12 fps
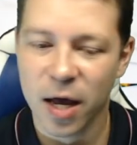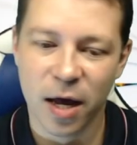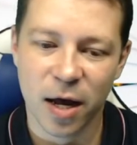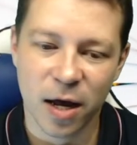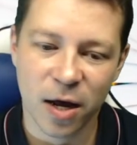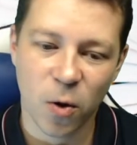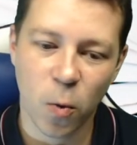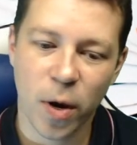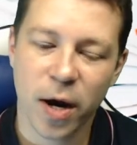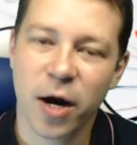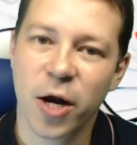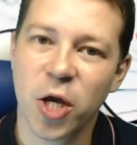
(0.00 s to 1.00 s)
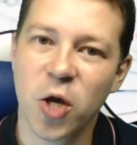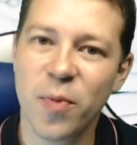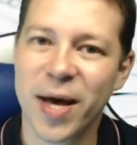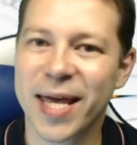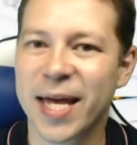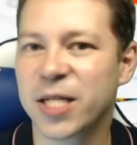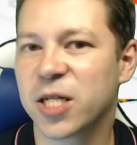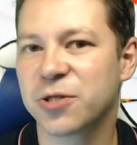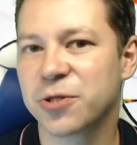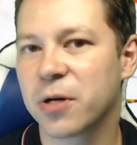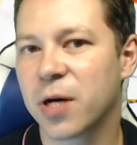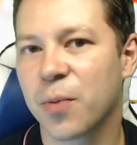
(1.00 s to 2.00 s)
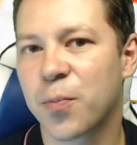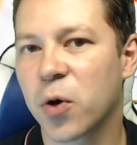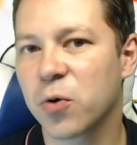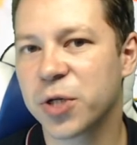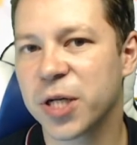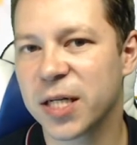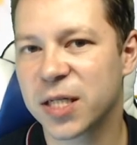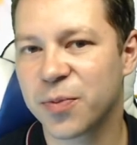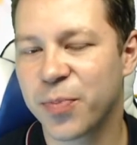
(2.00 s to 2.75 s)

where you might get different approaches,